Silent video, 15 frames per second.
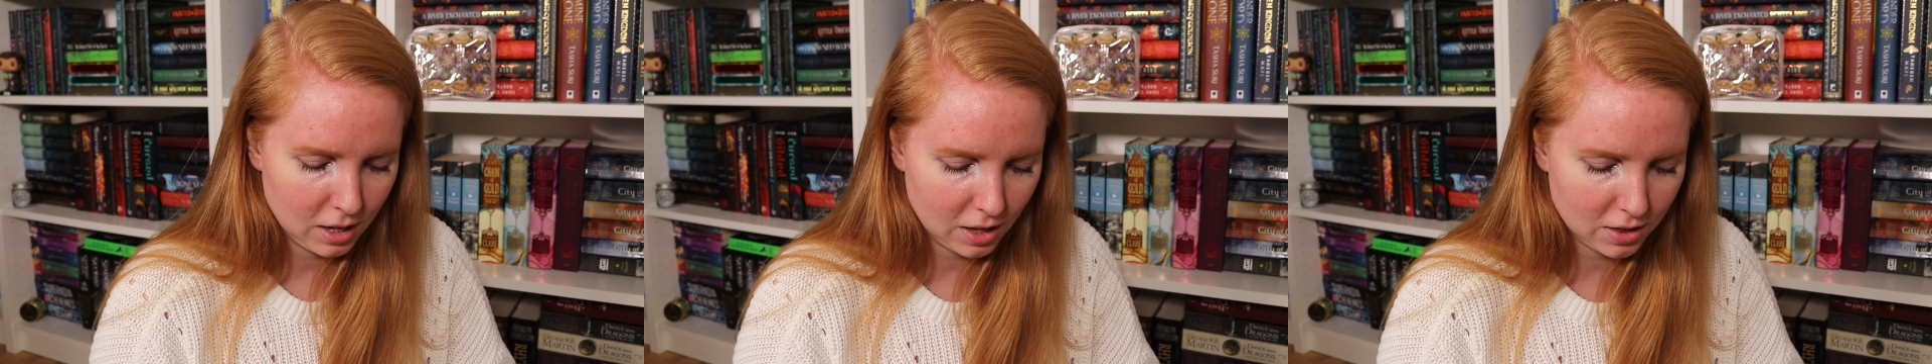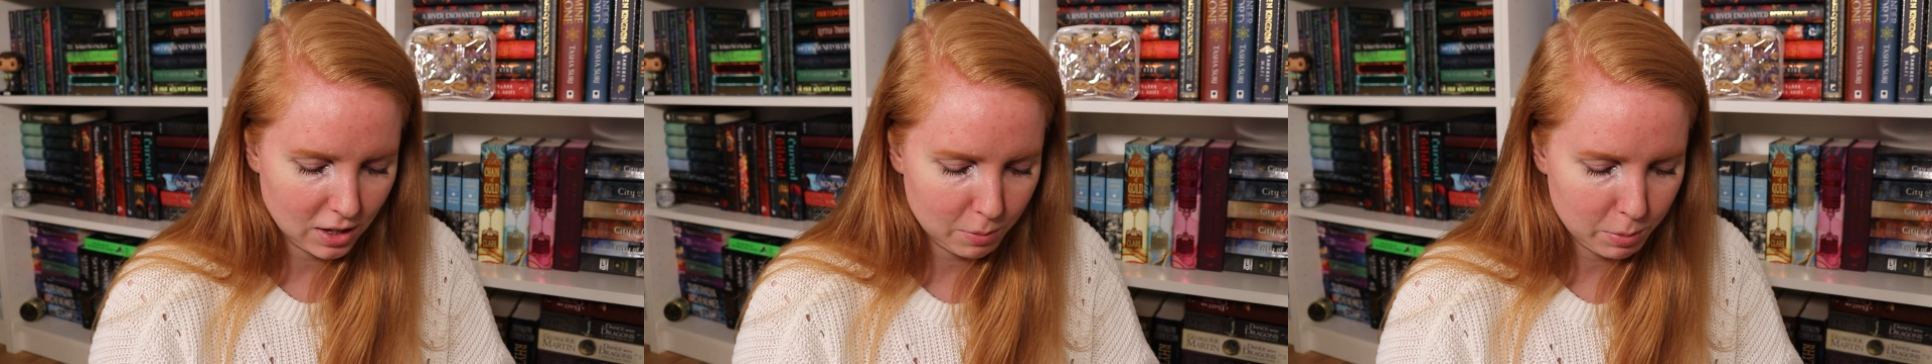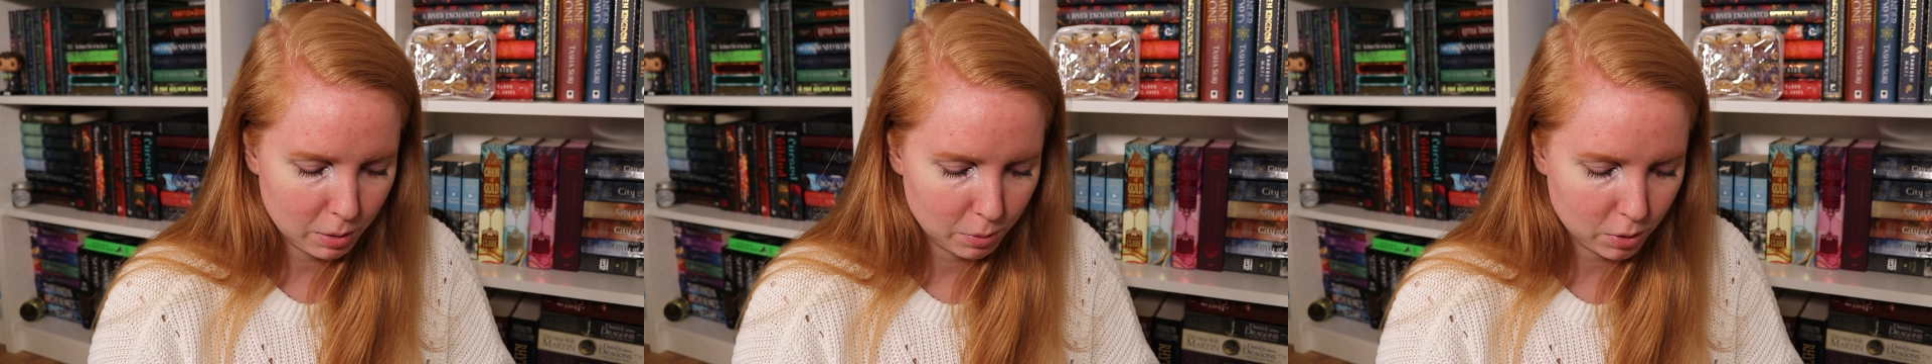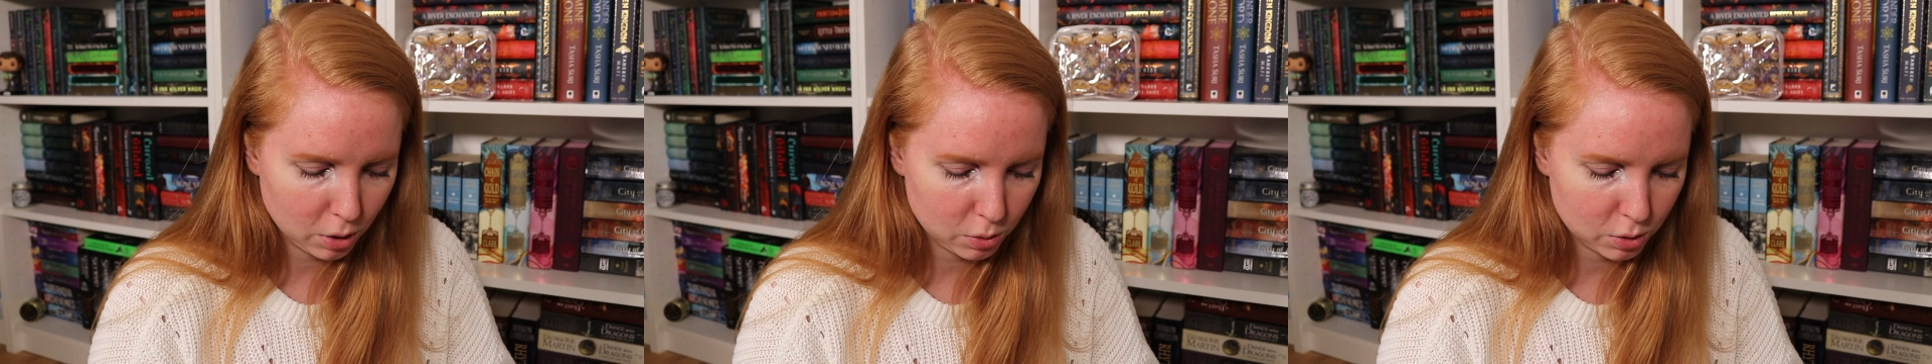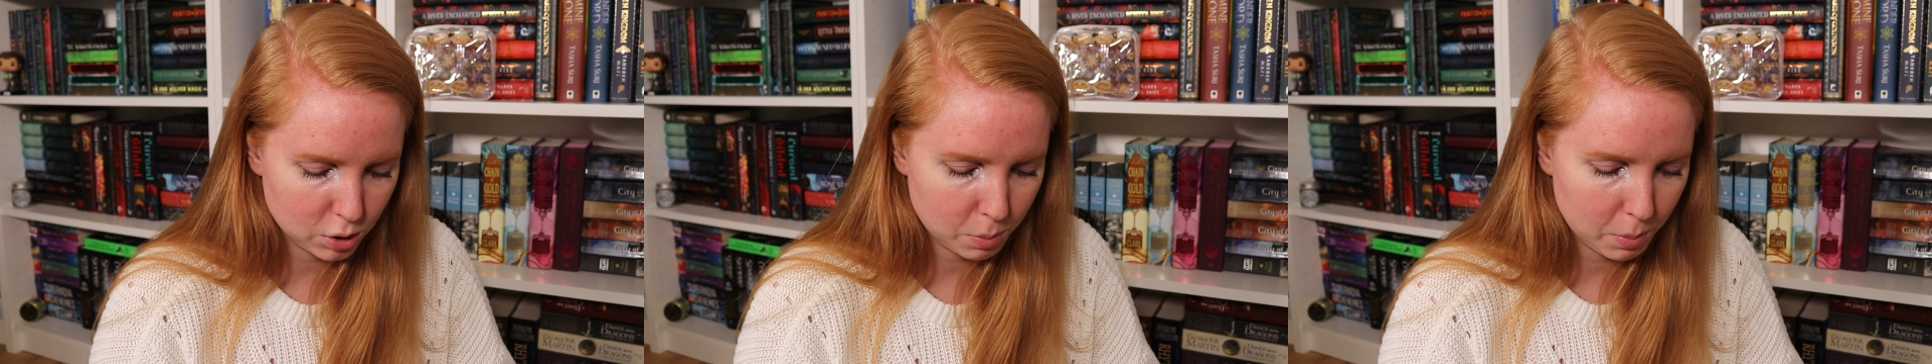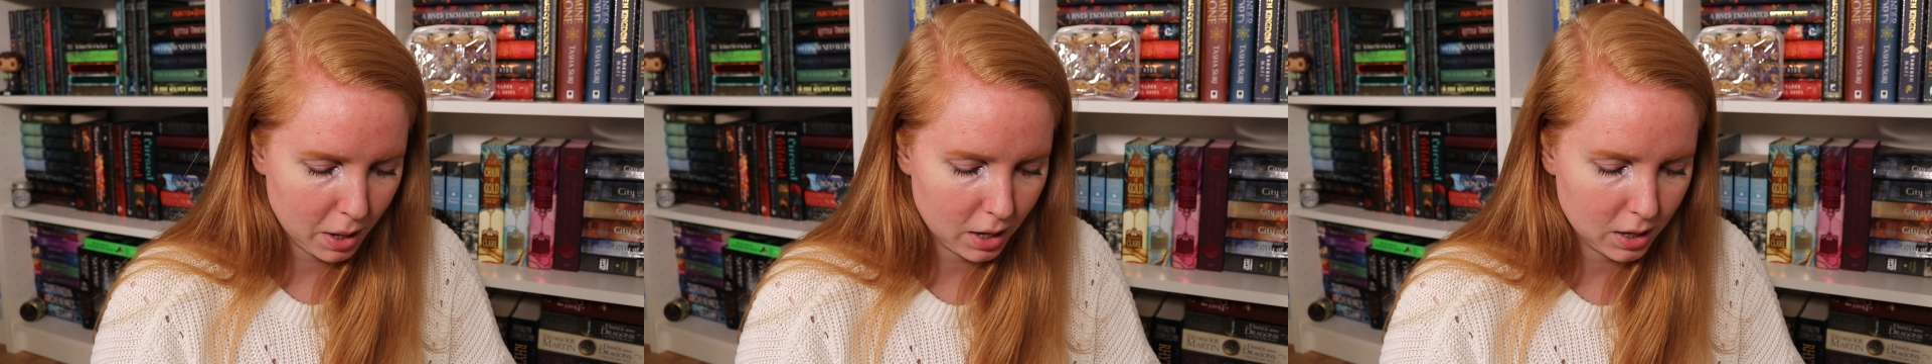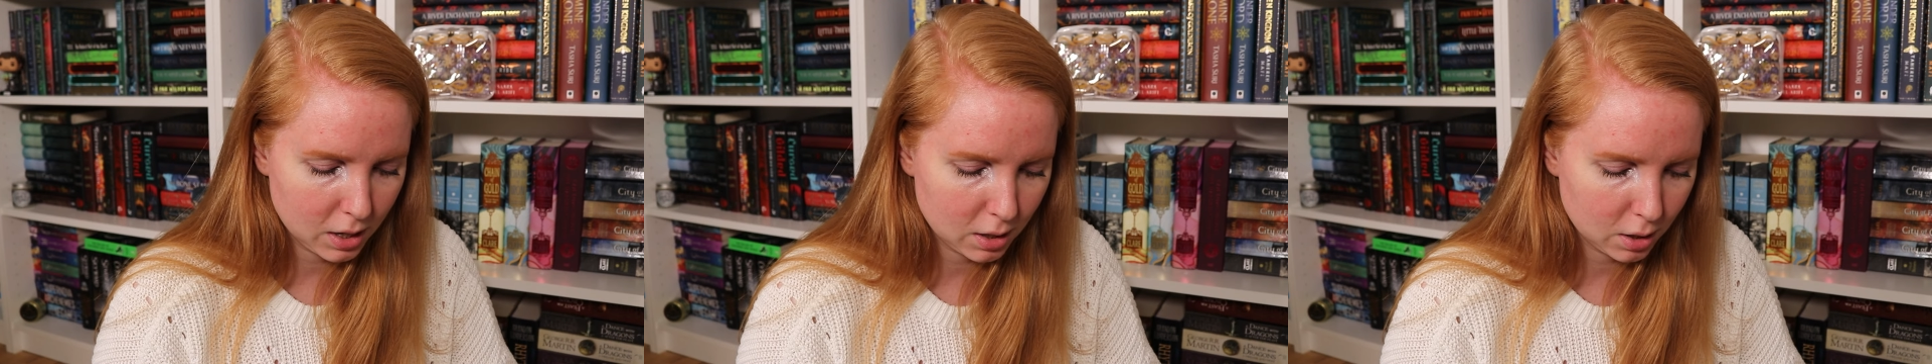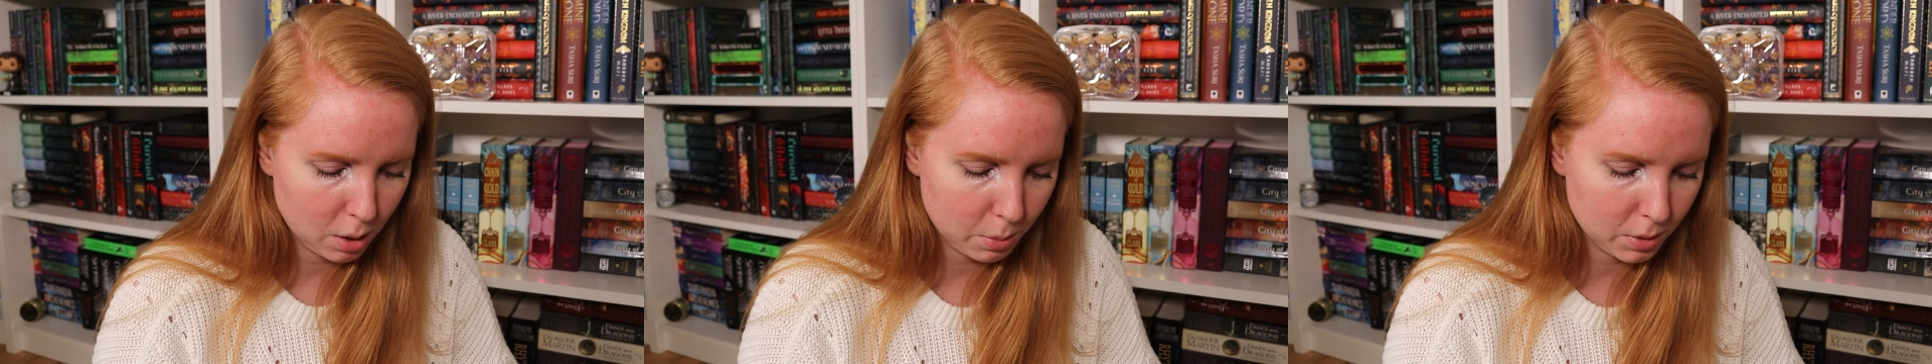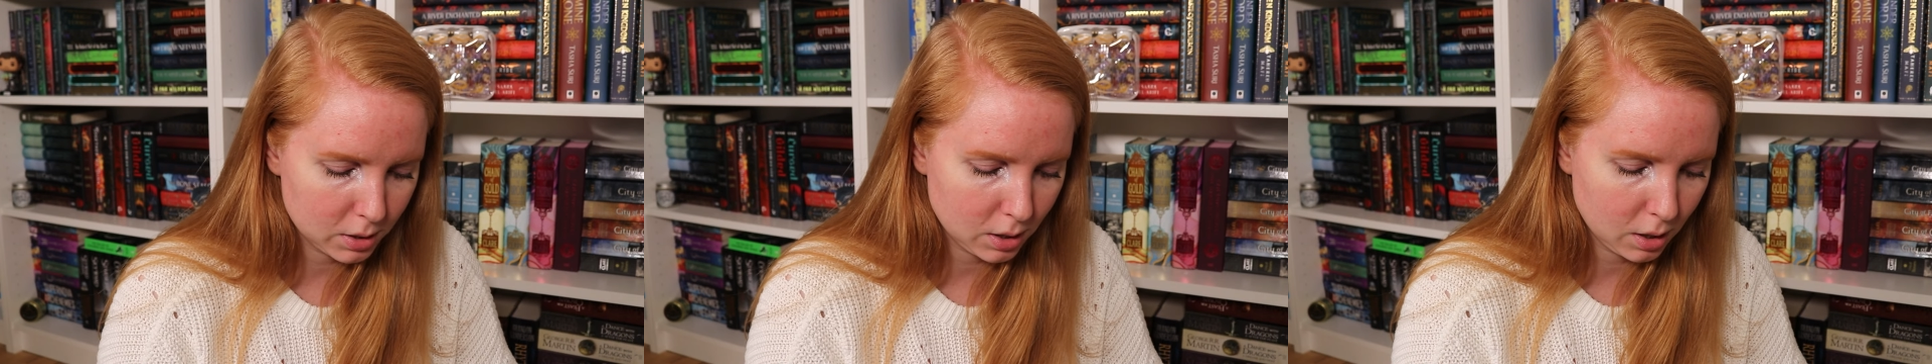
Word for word: I think I've been close to buying it a couple of